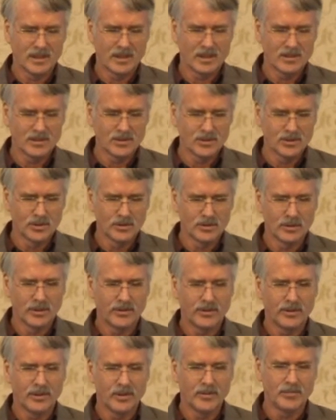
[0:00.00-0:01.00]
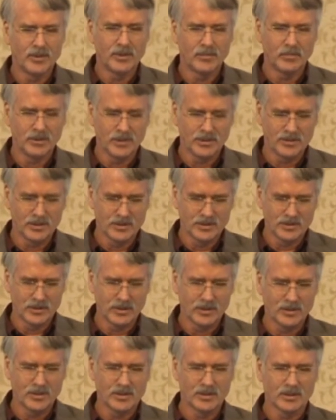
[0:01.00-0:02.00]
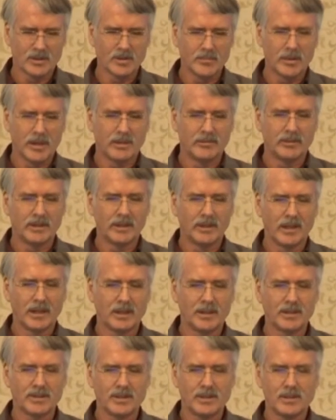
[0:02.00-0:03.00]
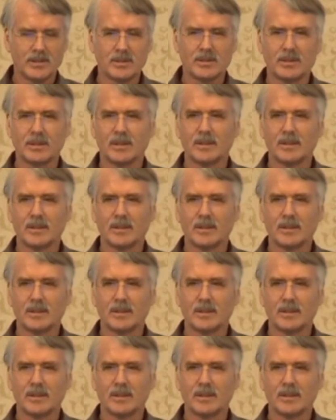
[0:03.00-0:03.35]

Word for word: has a Shukla theme, that we should certainly talk about reanalyses.